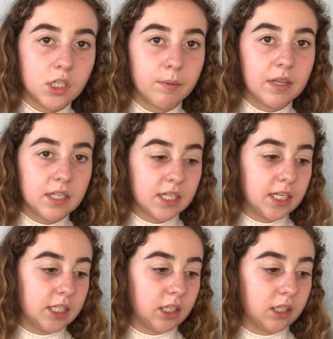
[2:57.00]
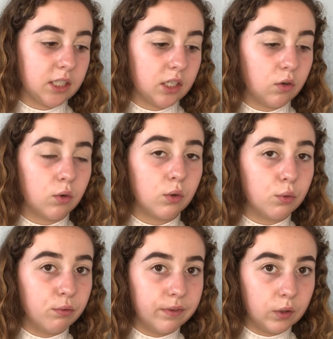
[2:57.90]
To make this easier, because they're not going
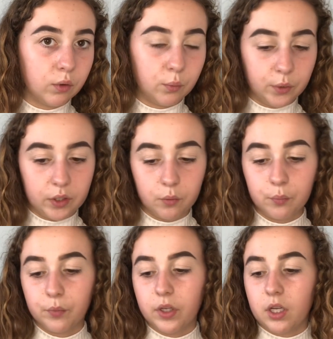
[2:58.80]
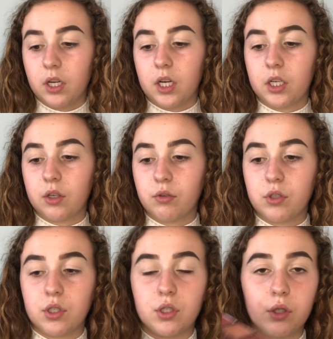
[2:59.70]
to all fit on the wheel, I'm going
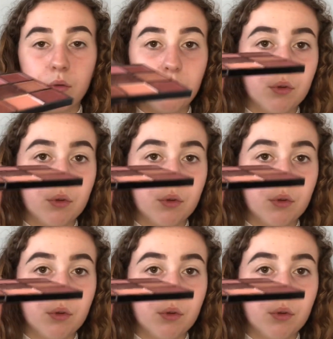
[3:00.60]
to do